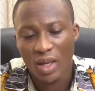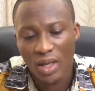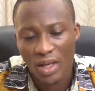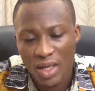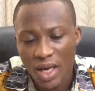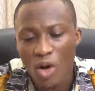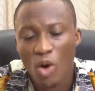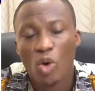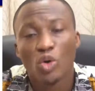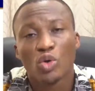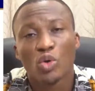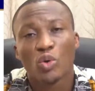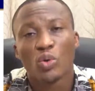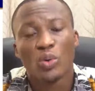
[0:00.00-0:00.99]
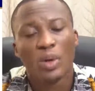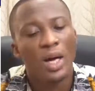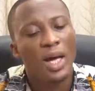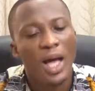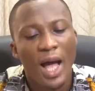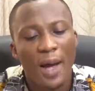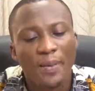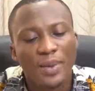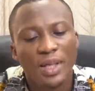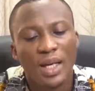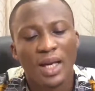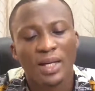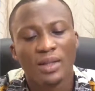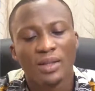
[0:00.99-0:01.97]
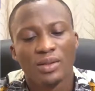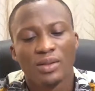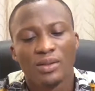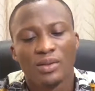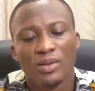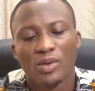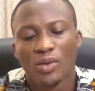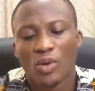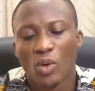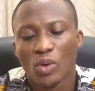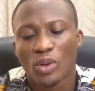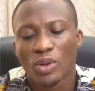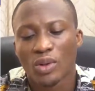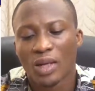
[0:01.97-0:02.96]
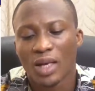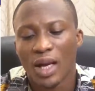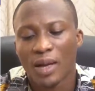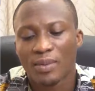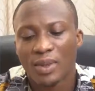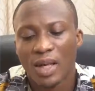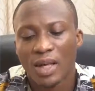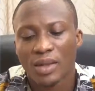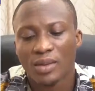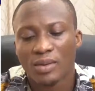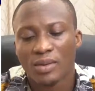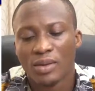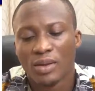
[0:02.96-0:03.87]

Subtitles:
Here also, AppScan Source and AppScan